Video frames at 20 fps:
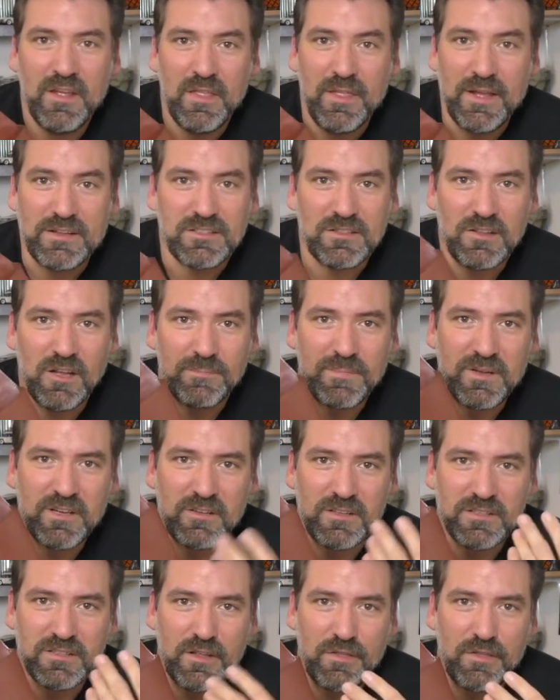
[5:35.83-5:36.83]
That's not
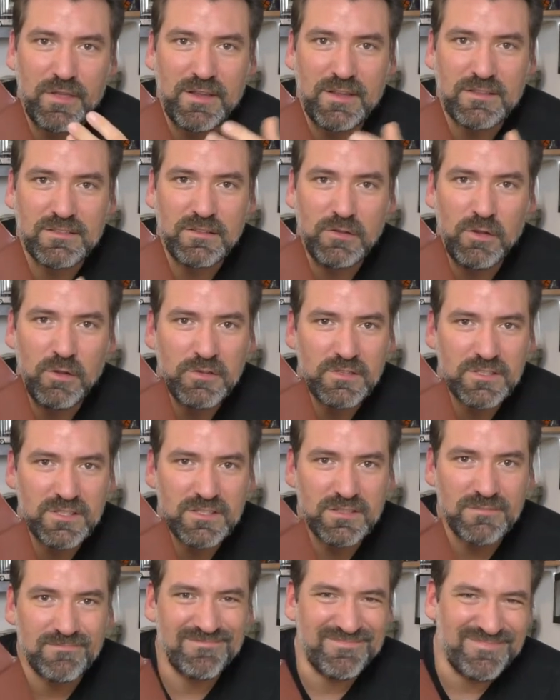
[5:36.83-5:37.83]
because I think it
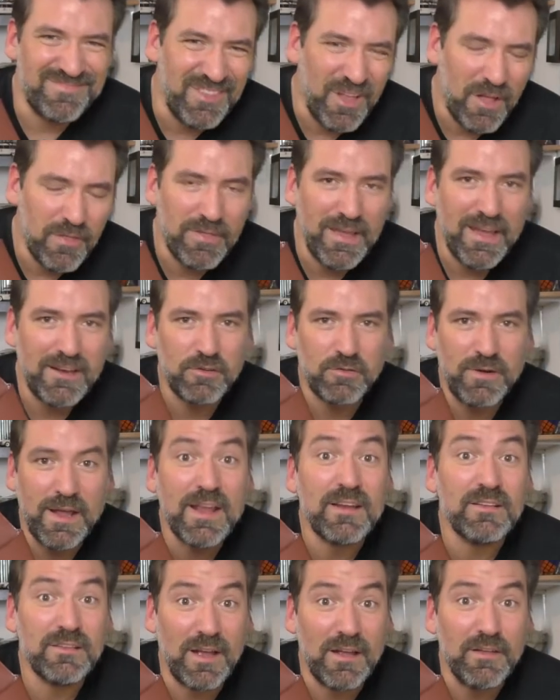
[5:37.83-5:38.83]
looks not that
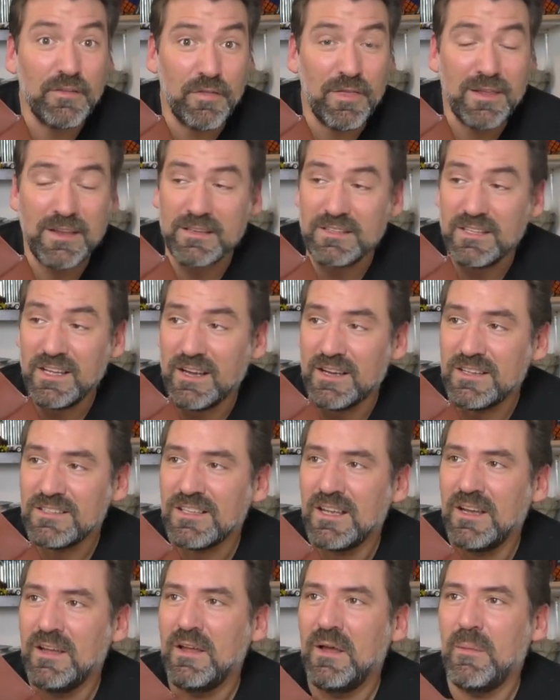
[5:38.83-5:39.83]
great. I think it does.